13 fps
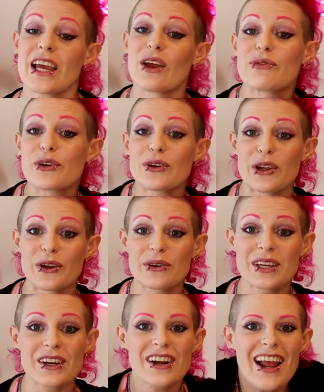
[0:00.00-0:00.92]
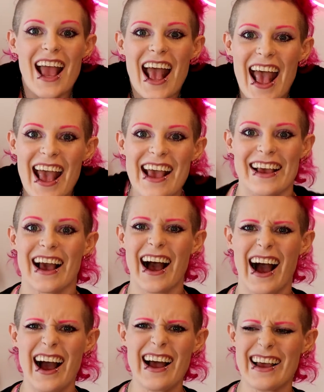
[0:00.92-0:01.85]
If you're new here, hey,
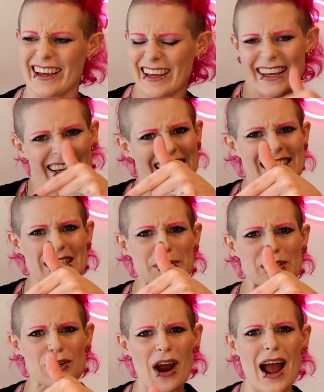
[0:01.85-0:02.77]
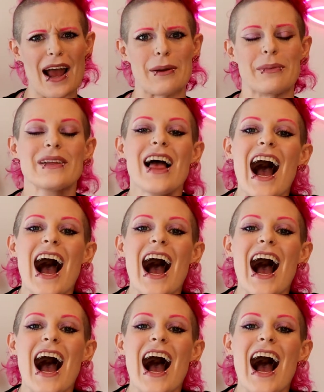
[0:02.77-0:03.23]
hi, hit subscribe.